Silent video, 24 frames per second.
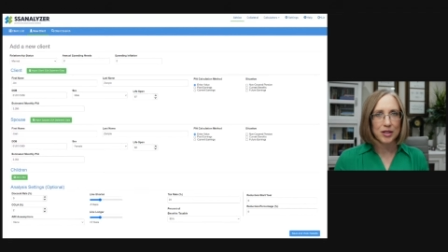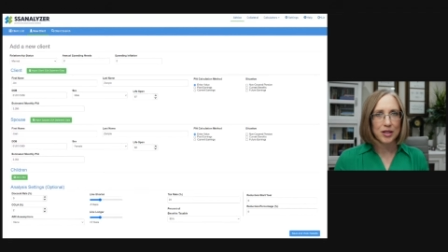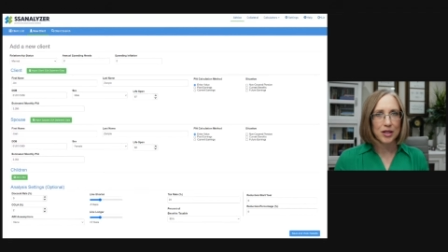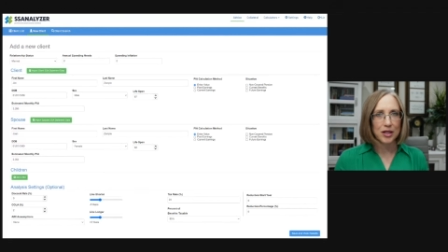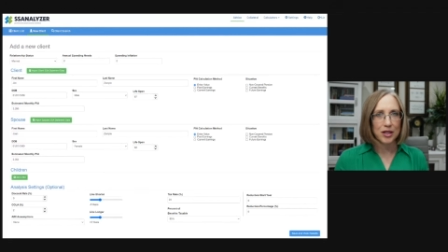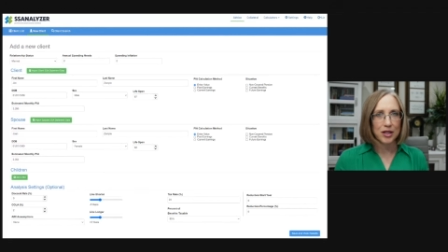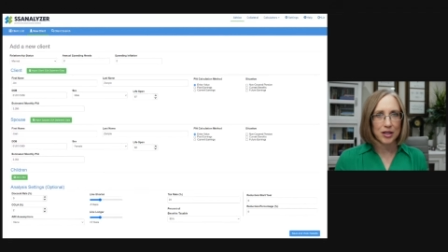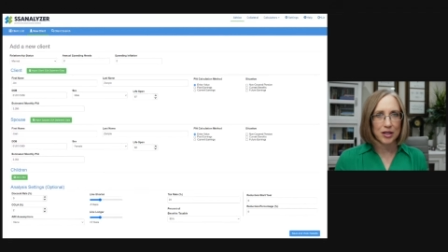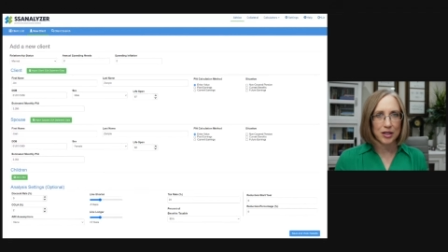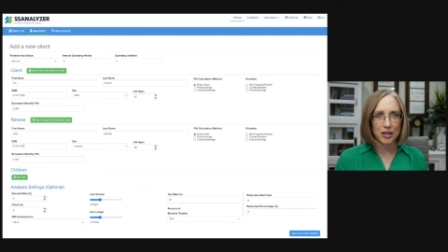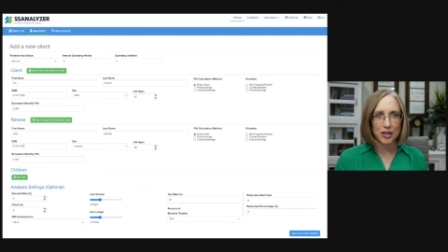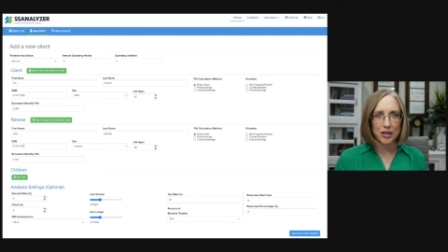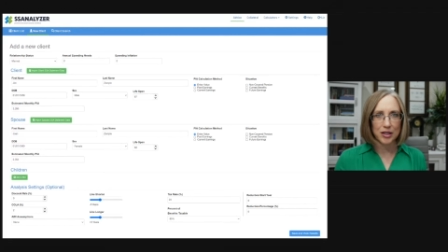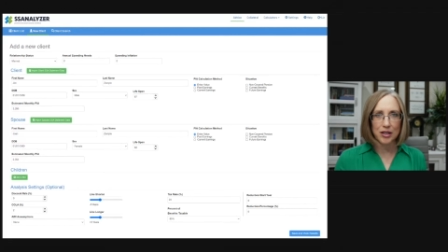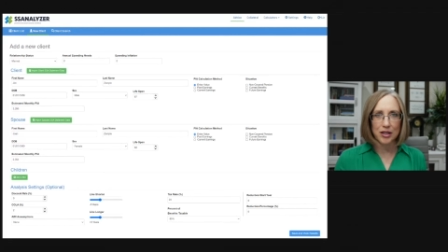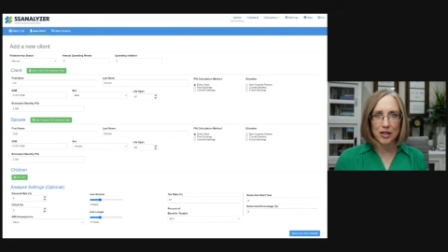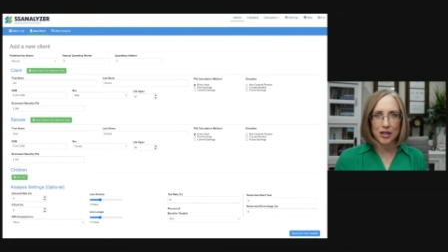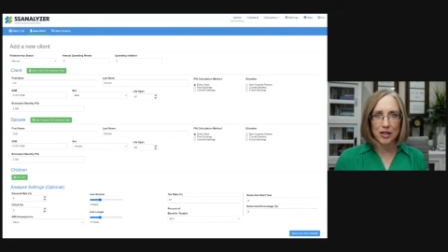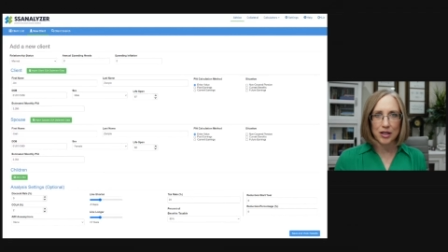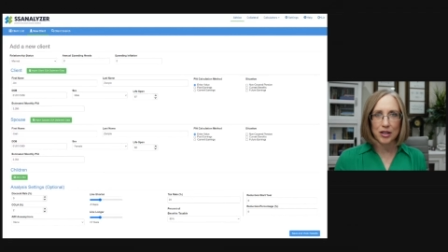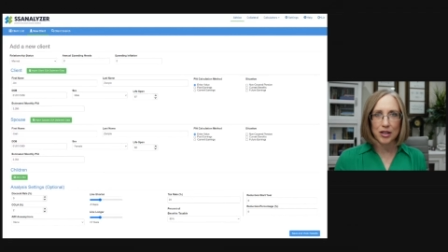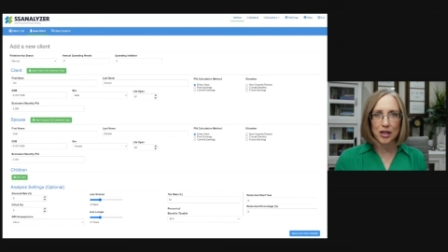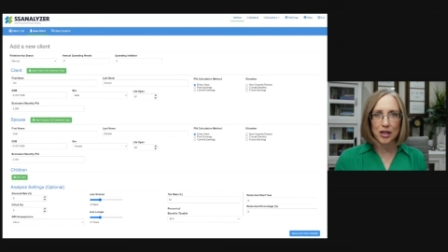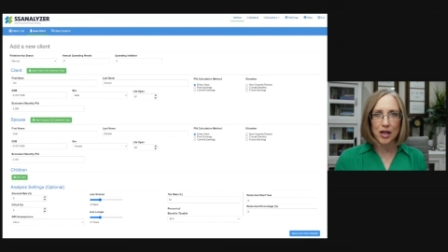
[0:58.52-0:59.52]
a,
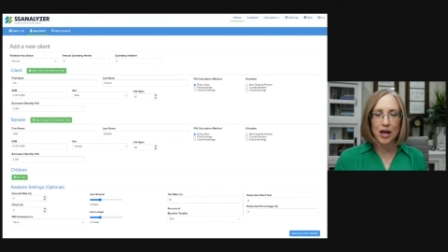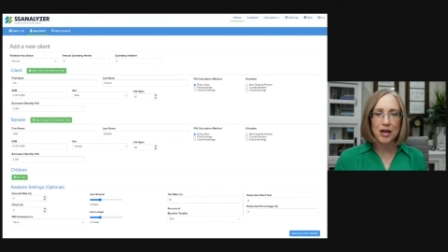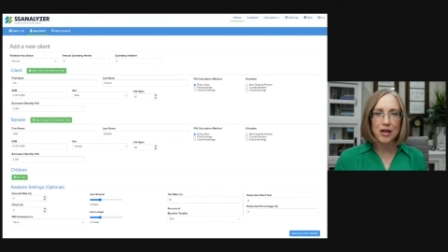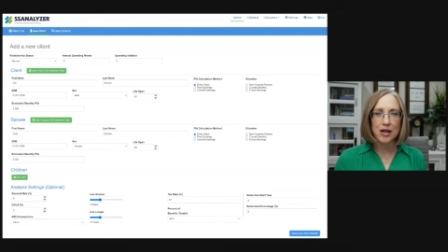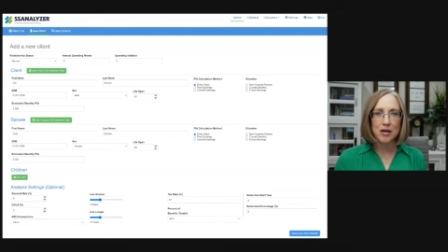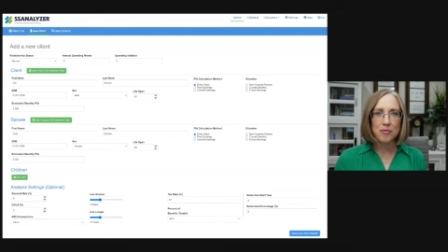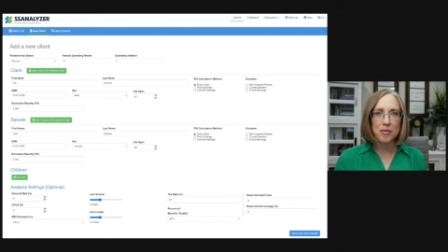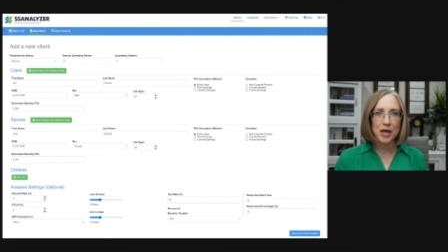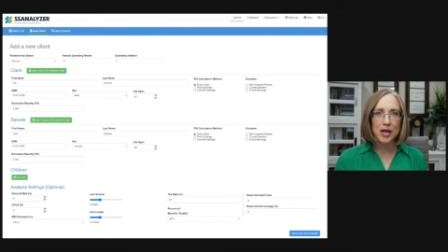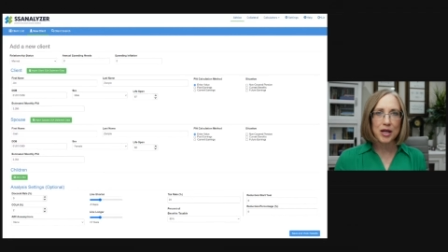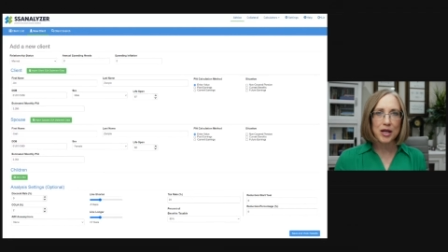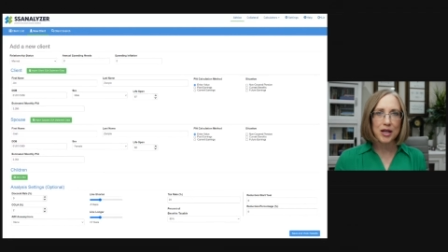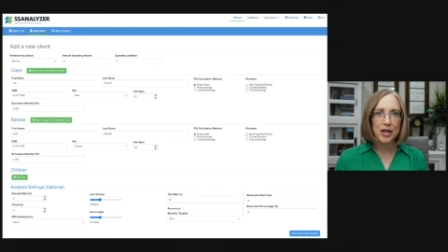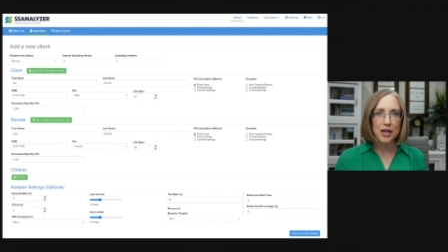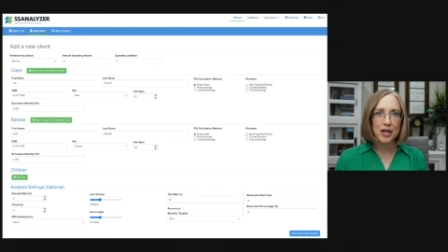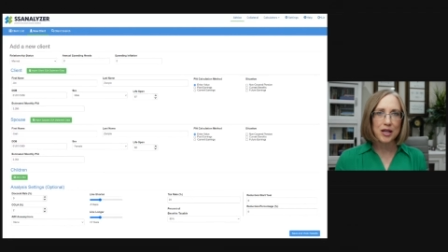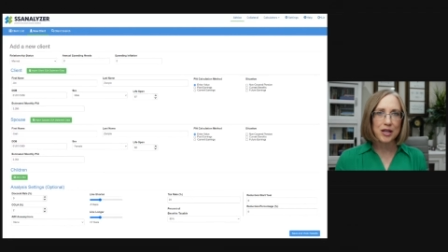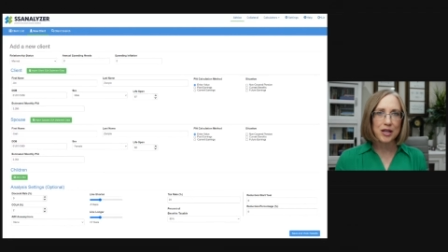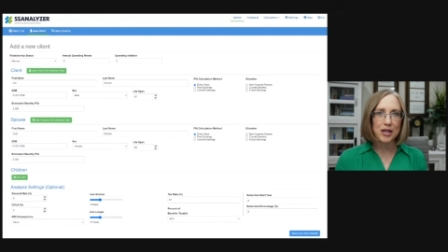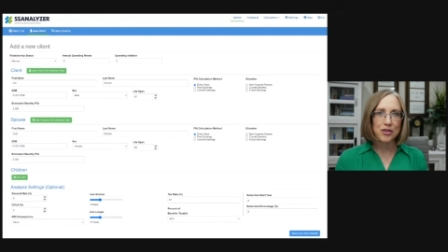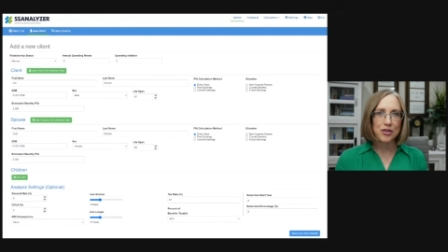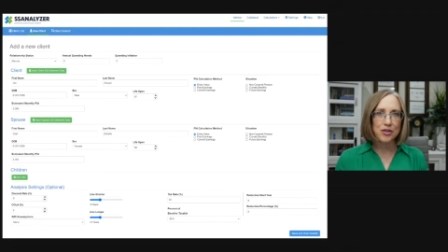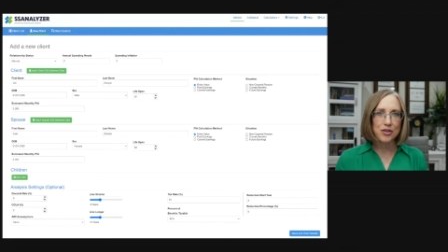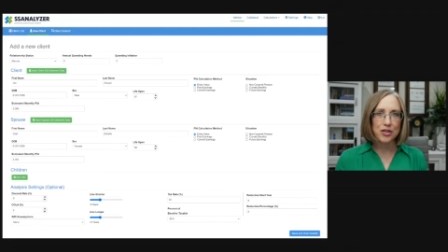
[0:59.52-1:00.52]
a lot of money
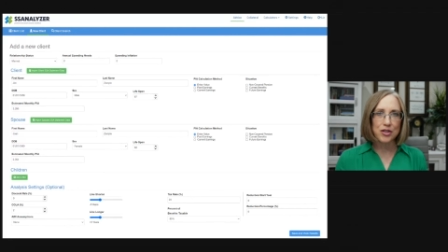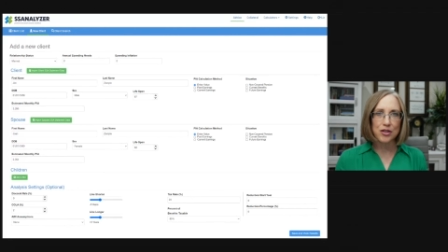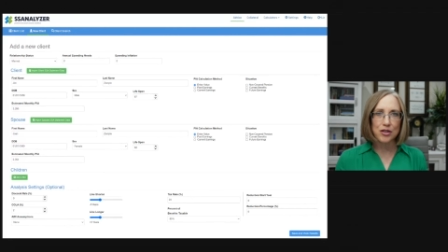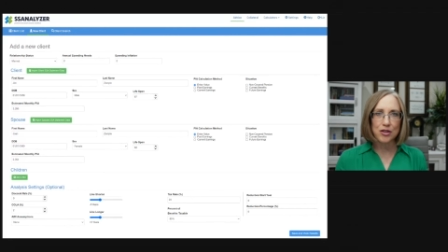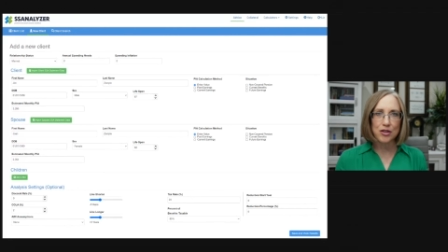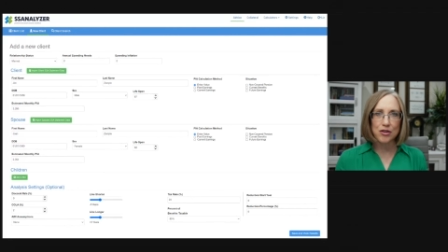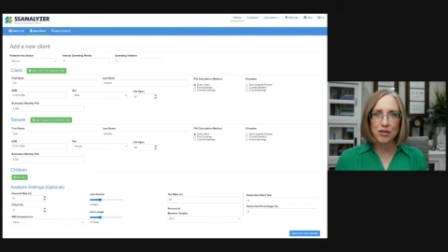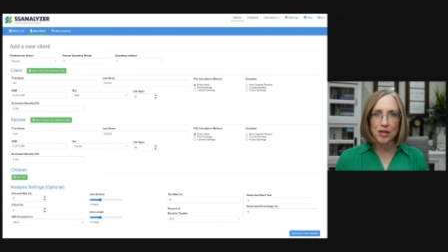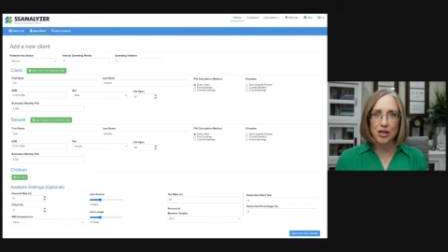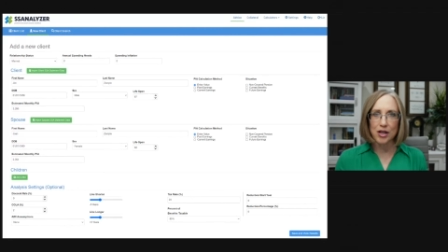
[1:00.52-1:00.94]
into